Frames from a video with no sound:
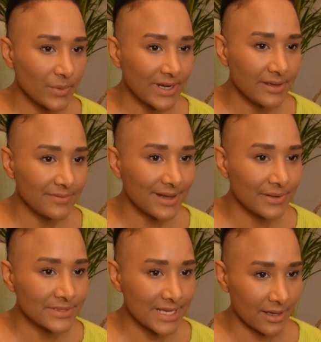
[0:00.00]
When I
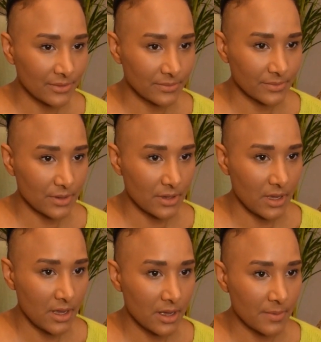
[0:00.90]
found out
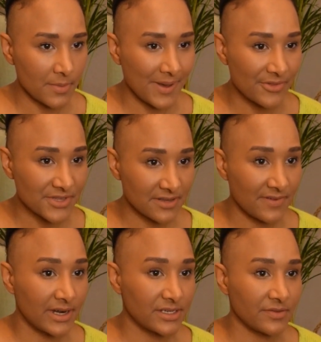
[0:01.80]
about the
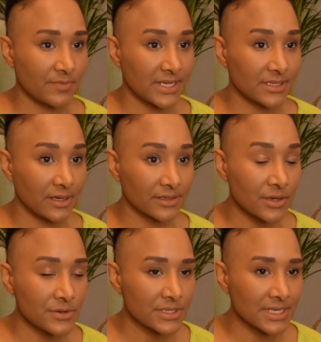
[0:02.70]
severity of my
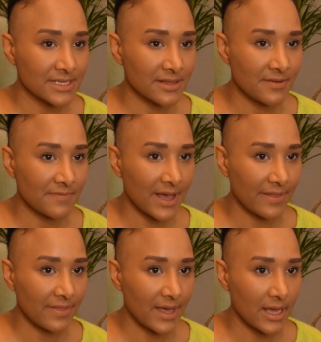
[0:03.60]
diagnosis and the
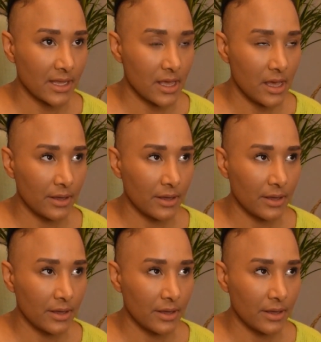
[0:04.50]
fact that